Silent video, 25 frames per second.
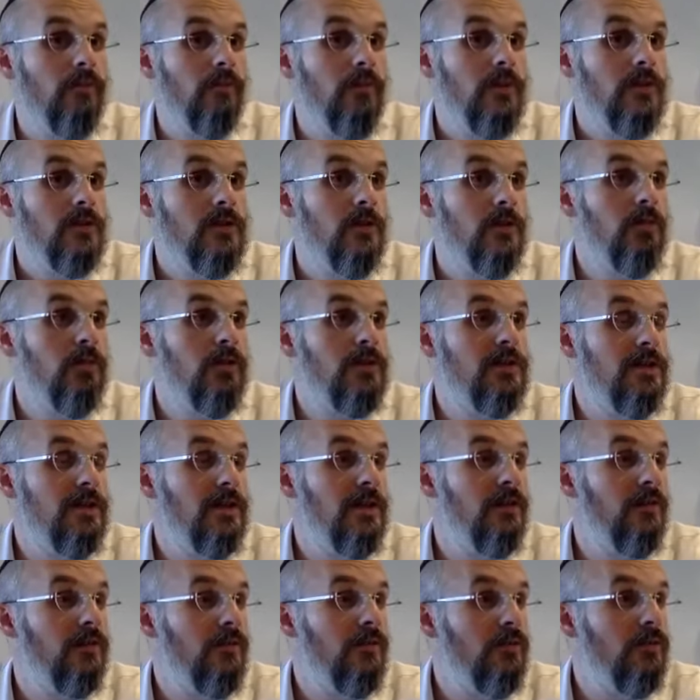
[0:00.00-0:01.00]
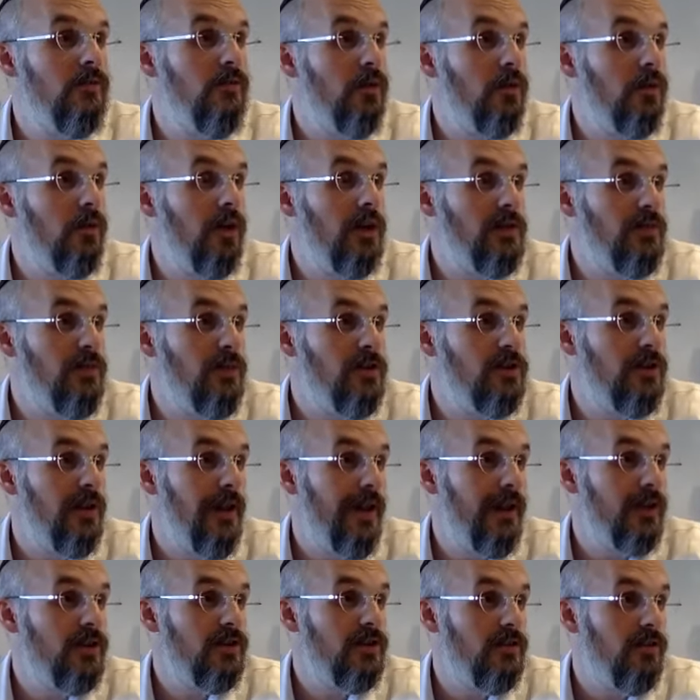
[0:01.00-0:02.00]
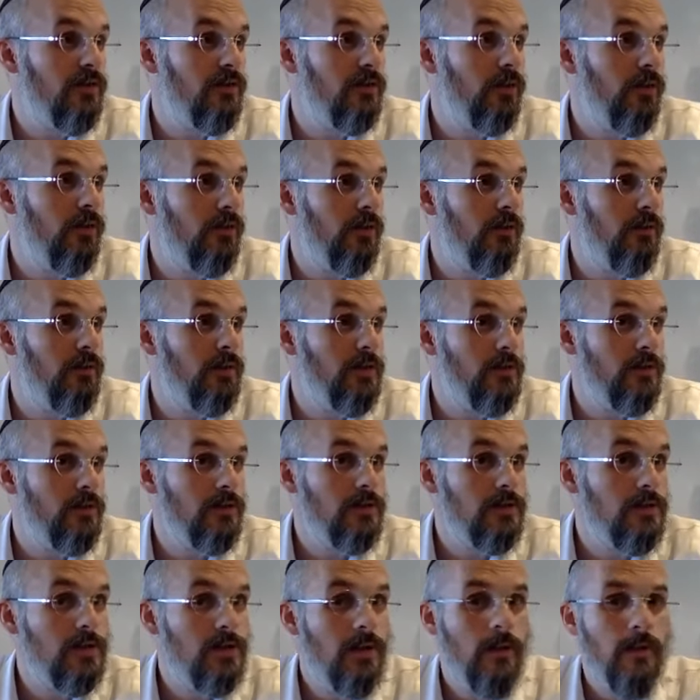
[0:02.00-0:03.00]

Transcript: So it puts it into thought, speech, and action of Torah and mitzvahs.